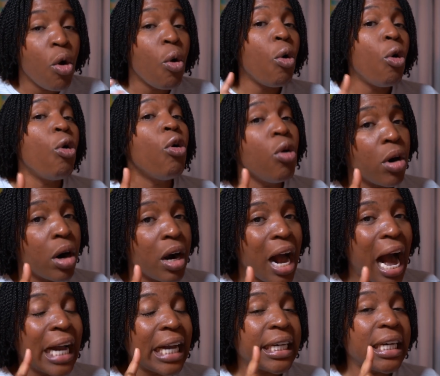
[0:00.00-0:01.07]
Or
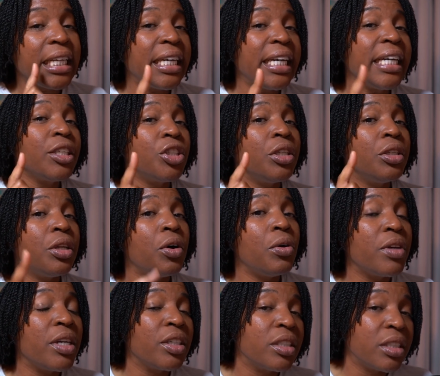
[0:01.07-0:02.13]
I can get to know
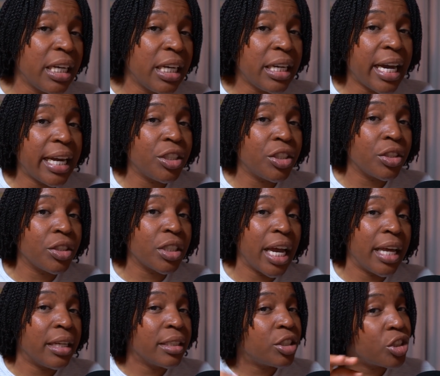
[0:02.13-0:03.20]
these teenagers
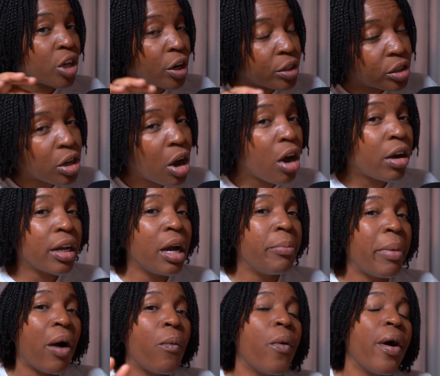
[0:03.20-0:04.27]
and start talking
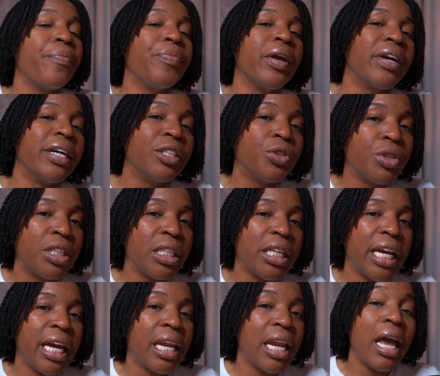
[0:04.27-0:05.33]
about what they're interested
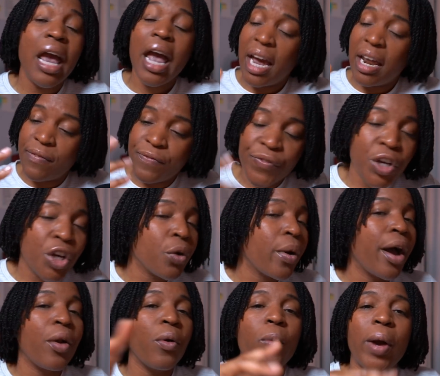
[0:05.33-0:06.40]
in and figure
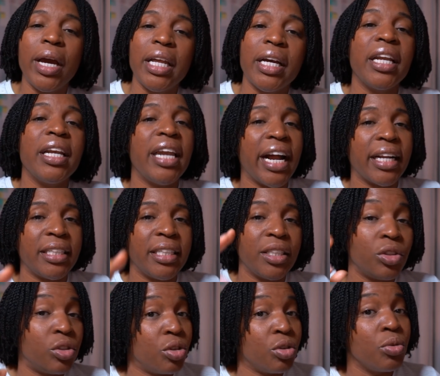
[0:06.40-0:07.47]
out a way to connect
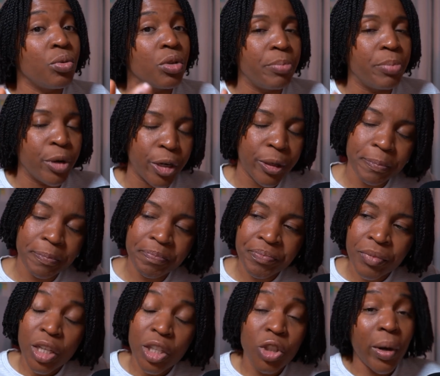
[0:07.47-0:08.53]
it to the book.
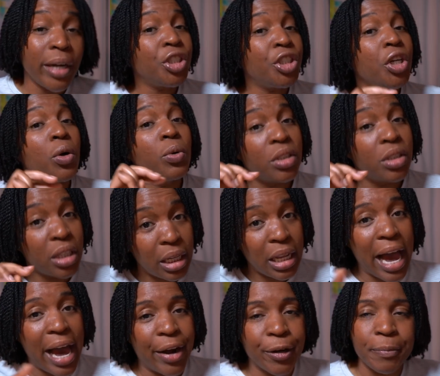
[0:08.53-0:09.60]
So I chose the
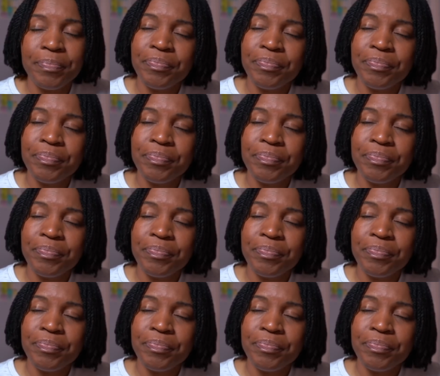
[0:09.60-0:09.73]
latter.